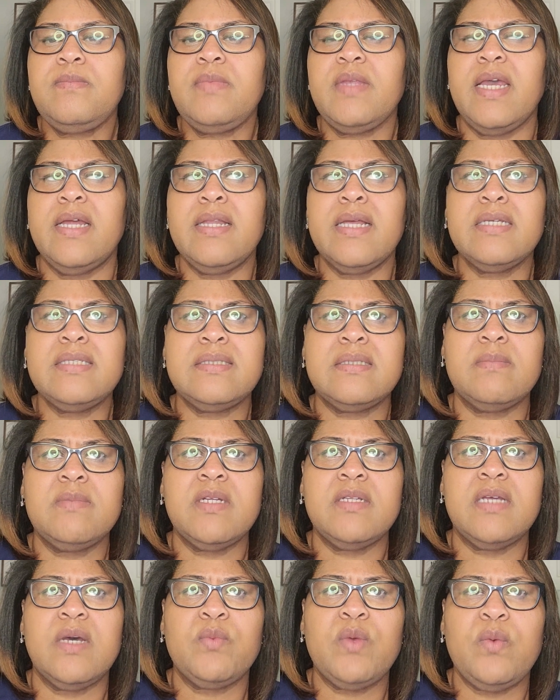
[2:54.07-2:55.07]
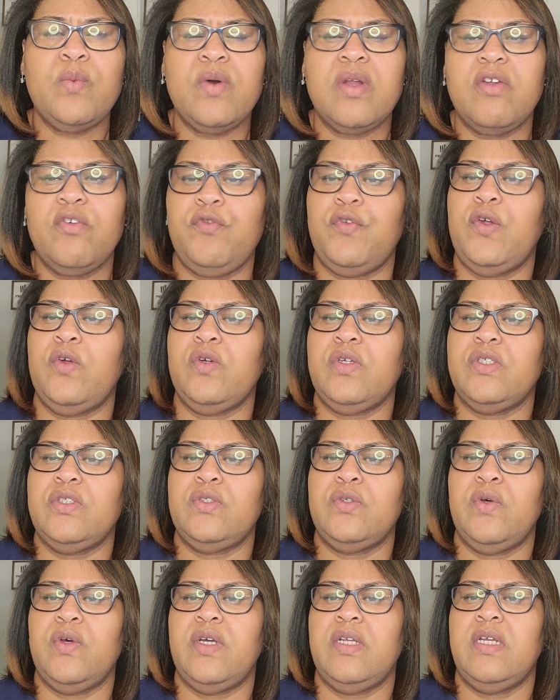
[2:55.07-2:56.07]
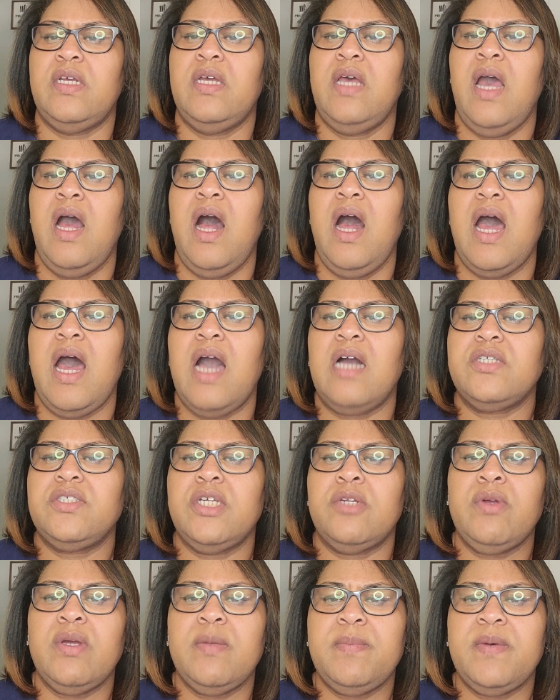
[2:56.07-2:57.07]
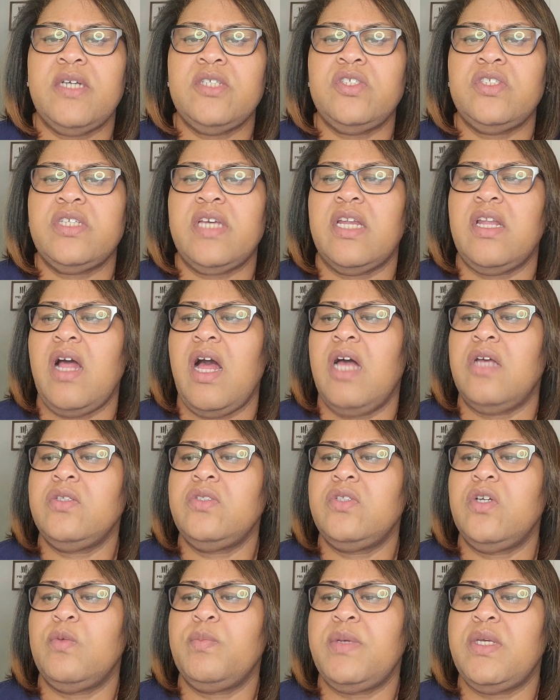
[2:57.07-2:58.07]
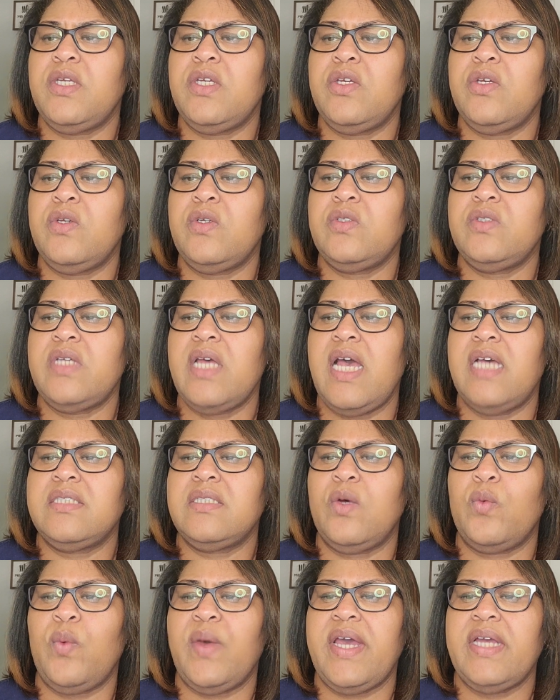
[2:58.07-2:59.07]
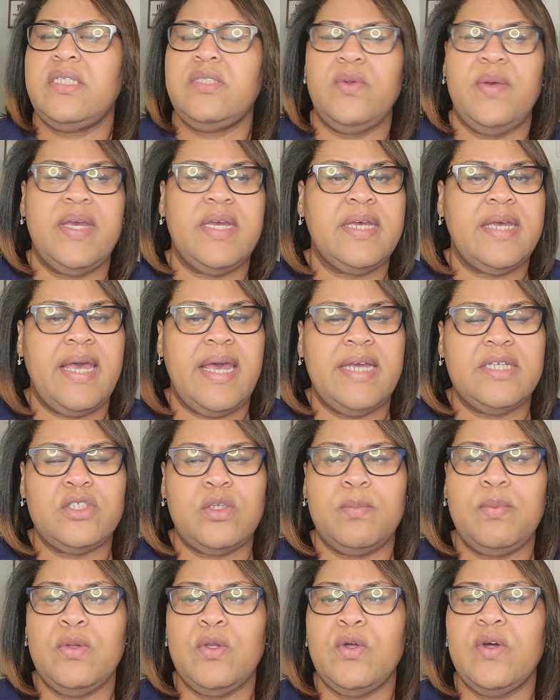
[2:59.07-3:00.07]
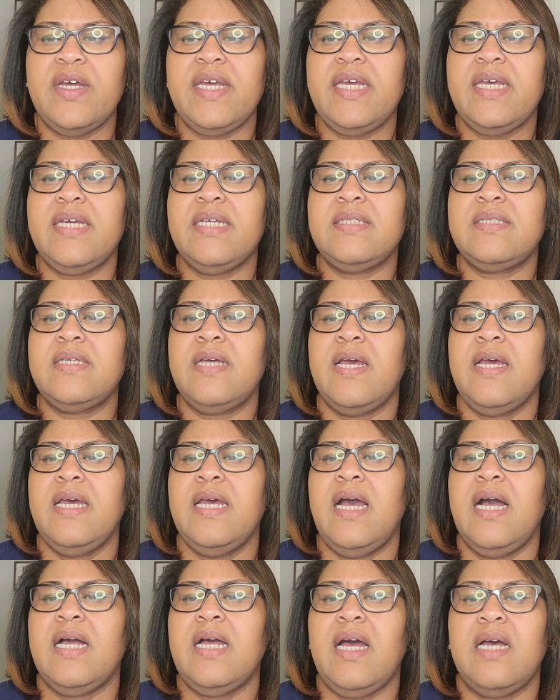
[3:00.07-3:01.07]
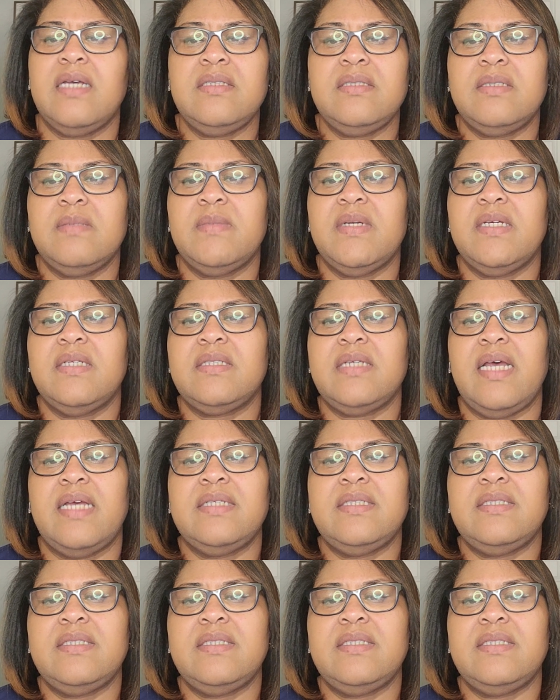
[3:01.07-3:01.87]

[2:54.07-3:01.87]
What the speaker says: And that's something that we want to focus on. Auxiliary budgets can also be used as a way to engage employees, customers, and